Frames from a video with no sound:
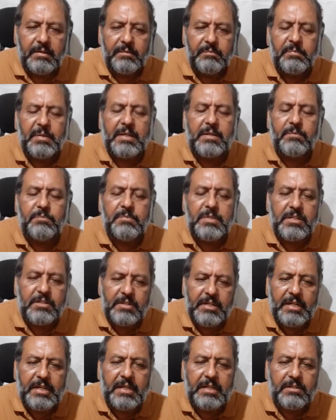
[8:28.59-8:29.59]
but
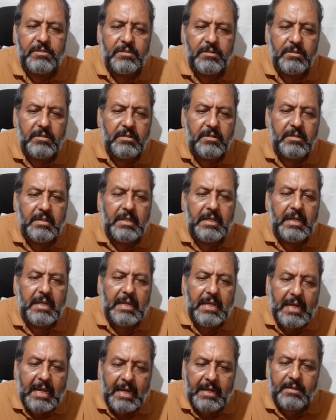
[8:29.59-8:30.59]
mistakes
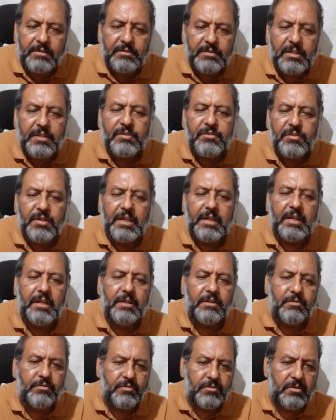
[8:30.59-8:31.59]
at this
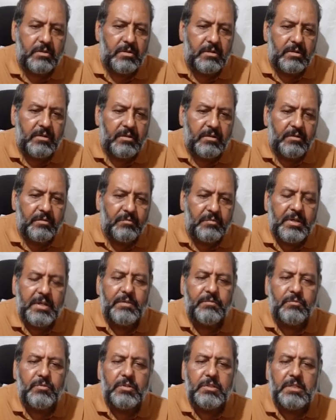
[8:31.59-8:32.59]
age,
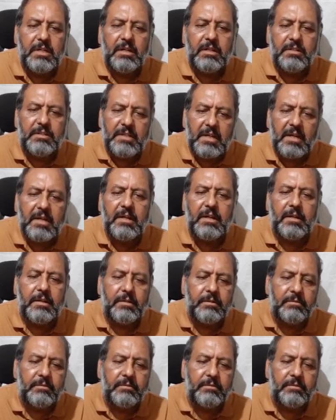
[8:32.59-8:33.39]
when we are young enough,